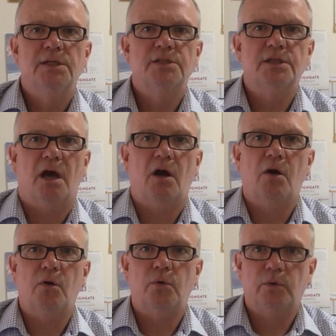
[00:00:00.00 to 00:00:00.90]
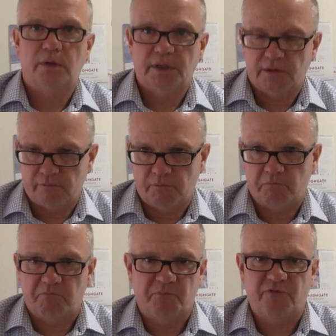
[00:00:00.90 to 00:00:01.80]
So,
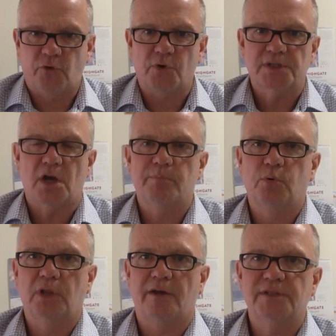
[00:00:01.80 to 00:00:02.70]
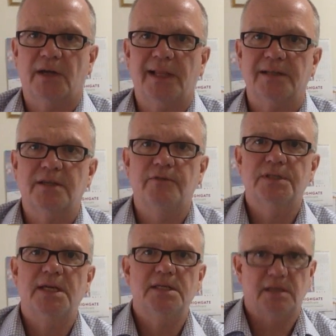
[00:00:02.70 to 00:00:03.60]
for example, lifestyle
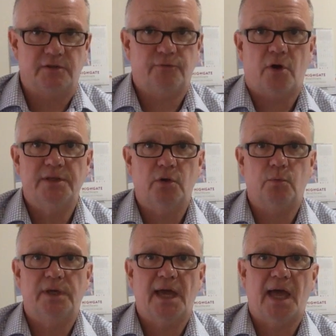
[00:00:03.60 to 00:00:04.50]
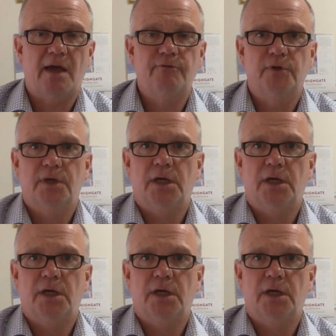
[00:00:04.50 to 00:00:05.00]
activities, it's fine that we have